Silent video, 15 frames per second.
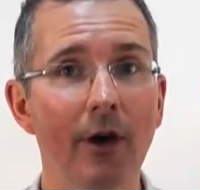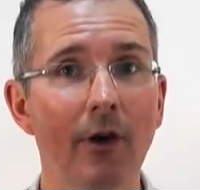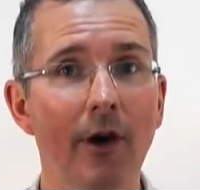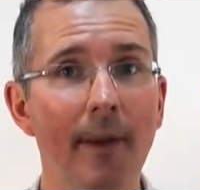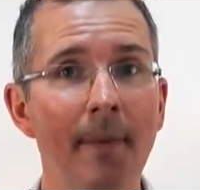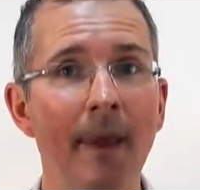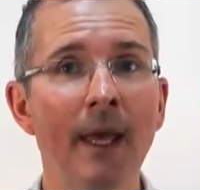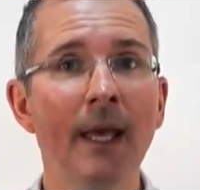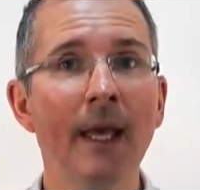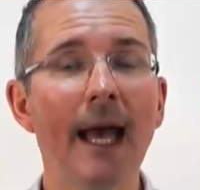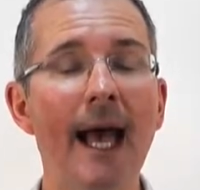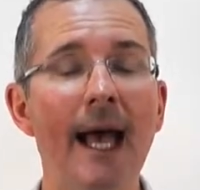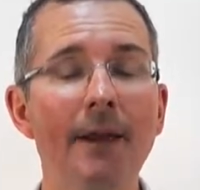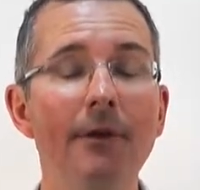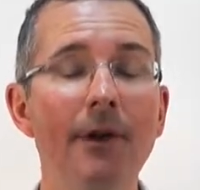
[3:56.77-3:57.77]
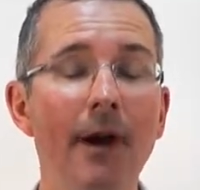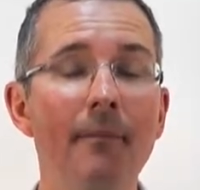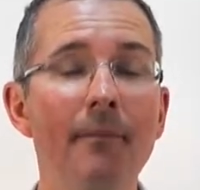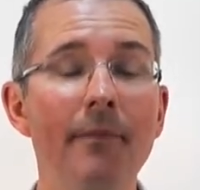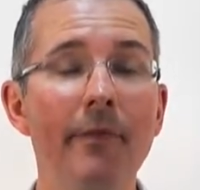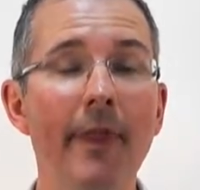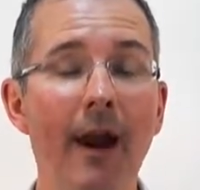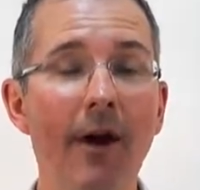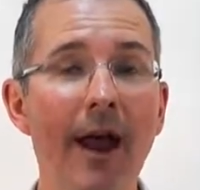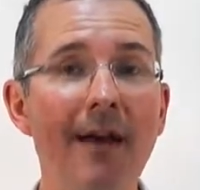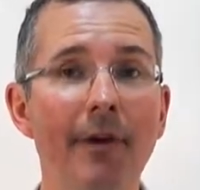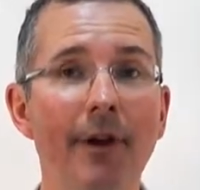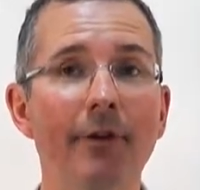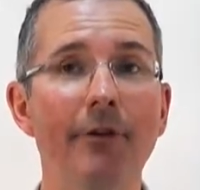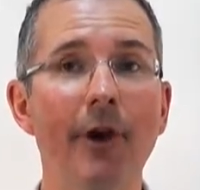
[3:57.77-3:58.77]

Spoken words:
All right, and there I have it.